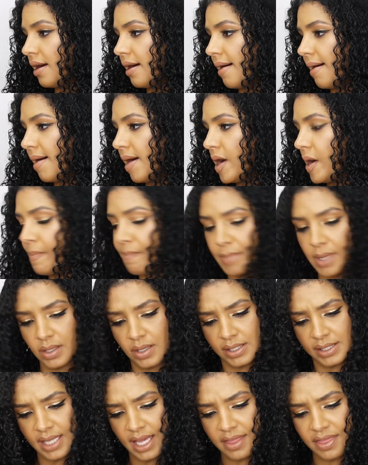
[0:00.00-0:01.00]
It
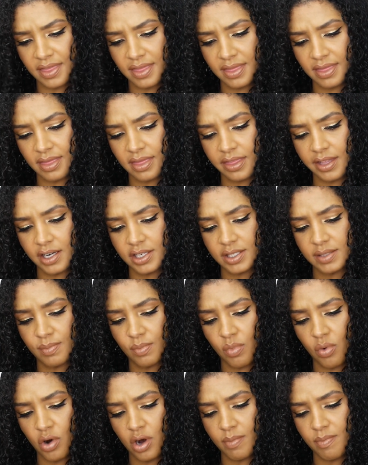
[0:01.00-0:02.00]
looks like there's
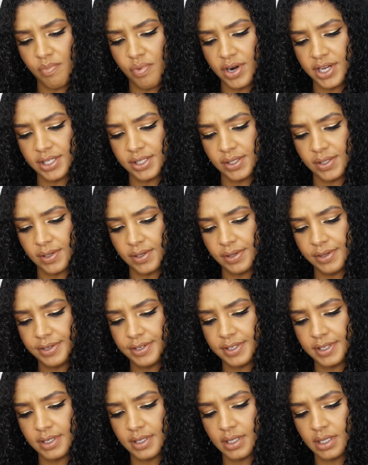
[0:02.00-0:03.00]
more
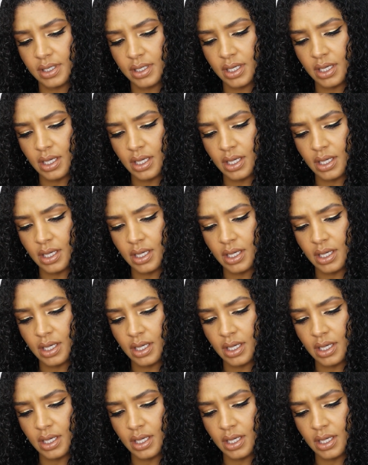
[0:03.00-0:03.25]
bristles.